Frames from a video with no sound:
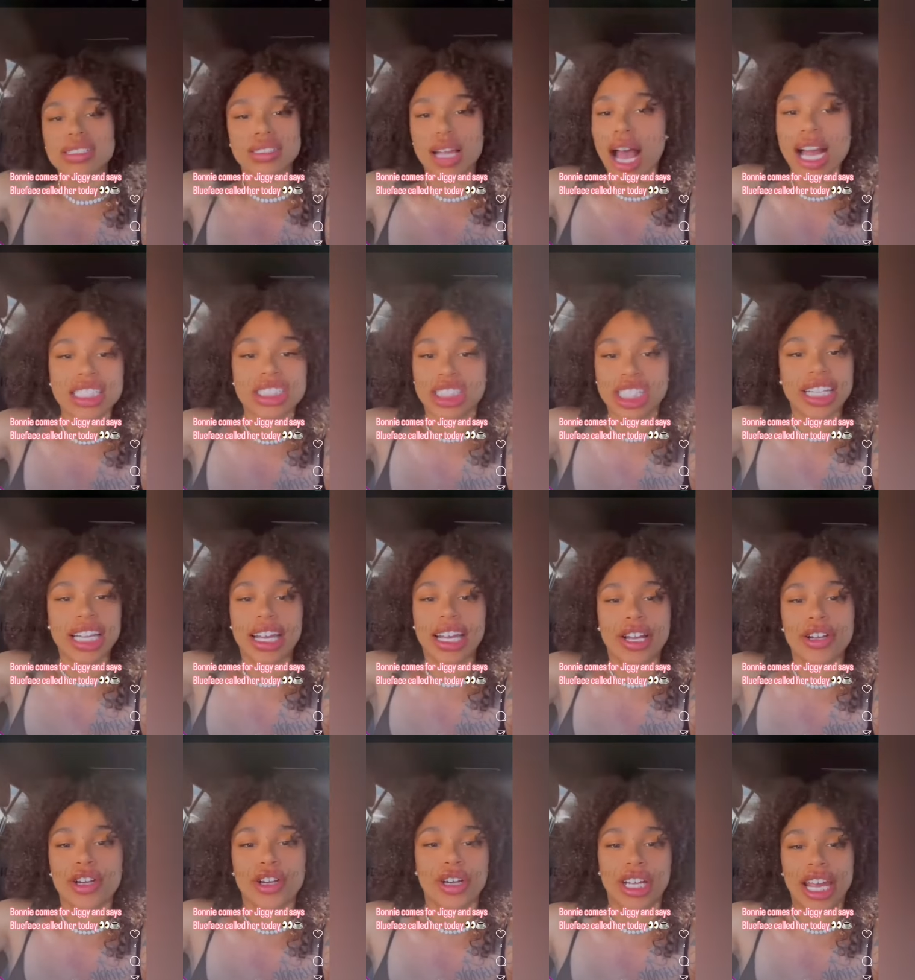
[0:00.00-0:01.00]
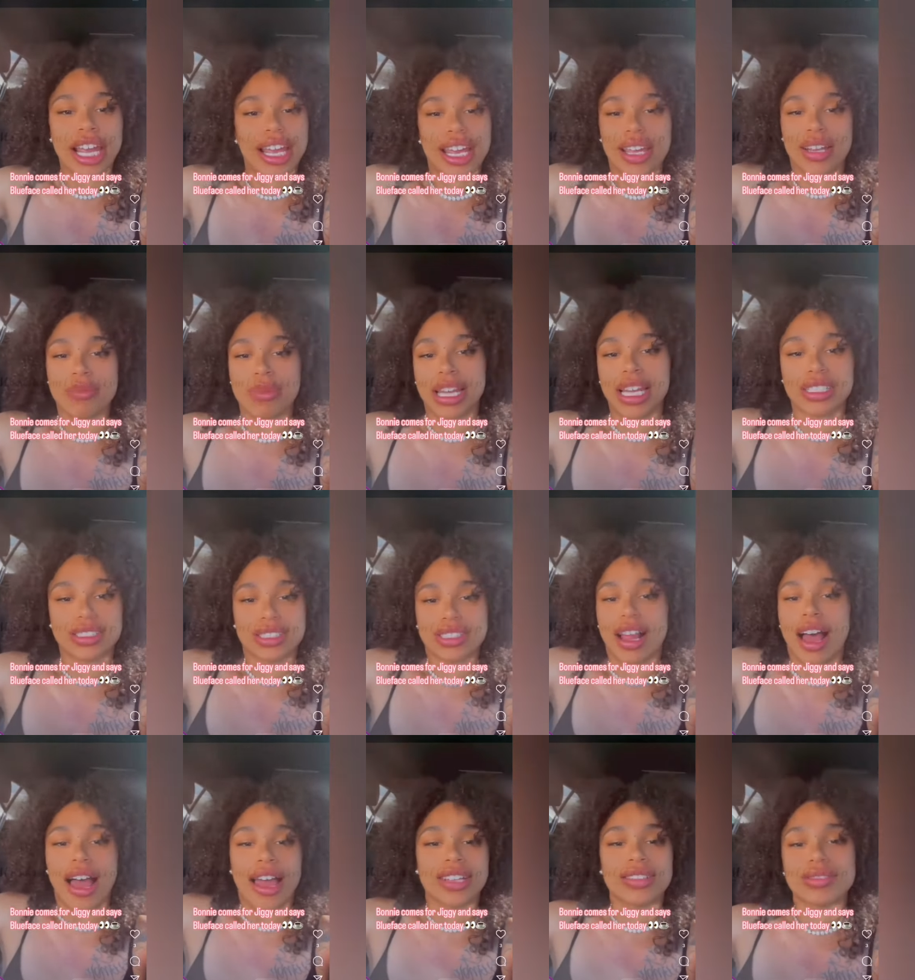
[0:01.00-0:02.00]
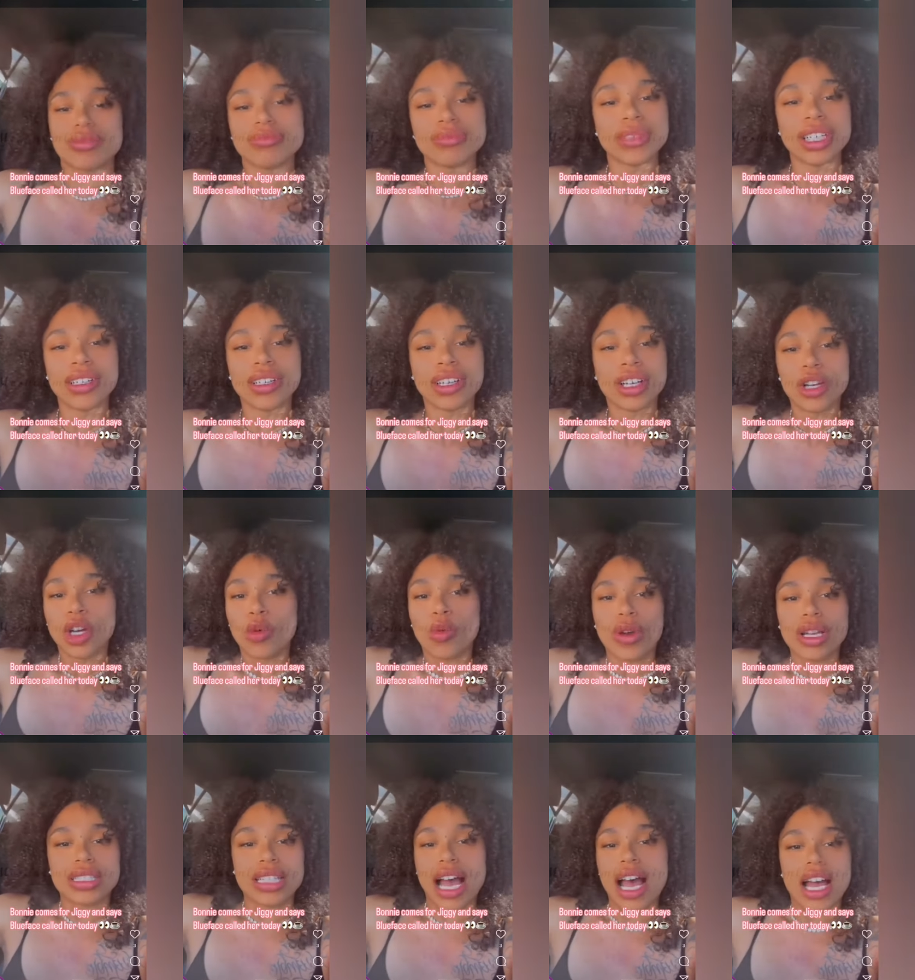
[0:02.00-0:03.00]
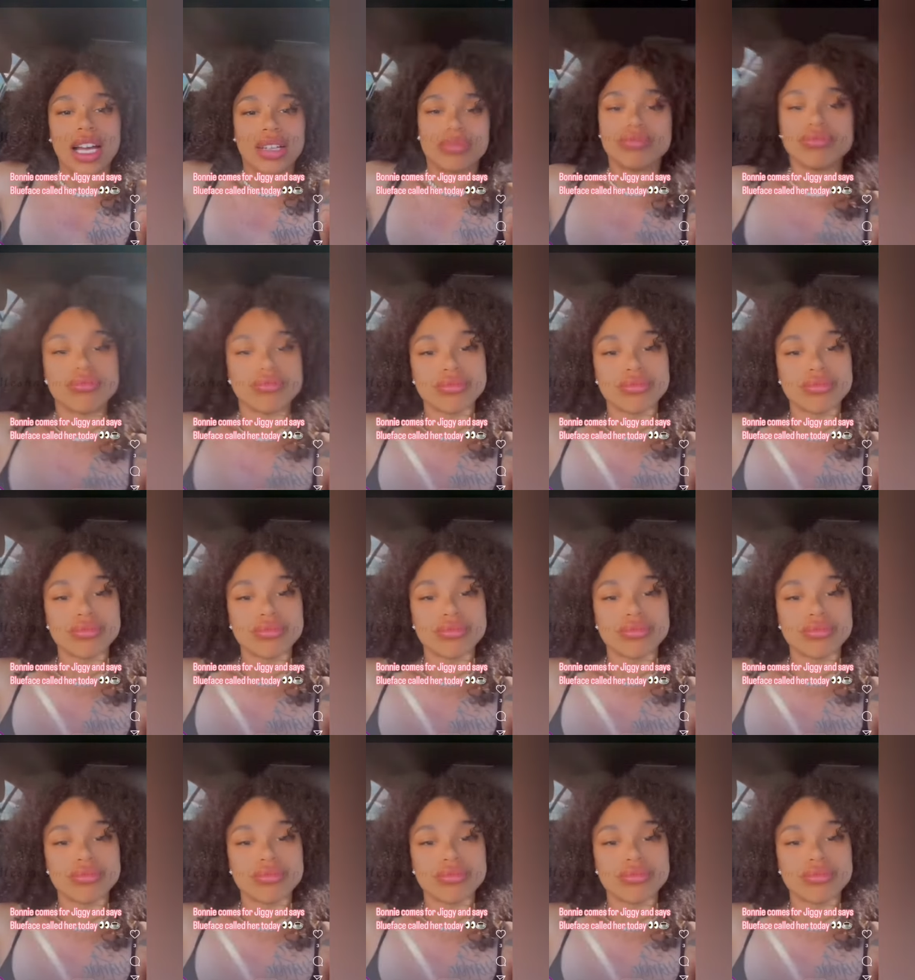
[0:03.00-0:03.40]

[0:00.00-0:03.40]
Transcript: sock Jiggy and her kid, bitch. Like, what's up?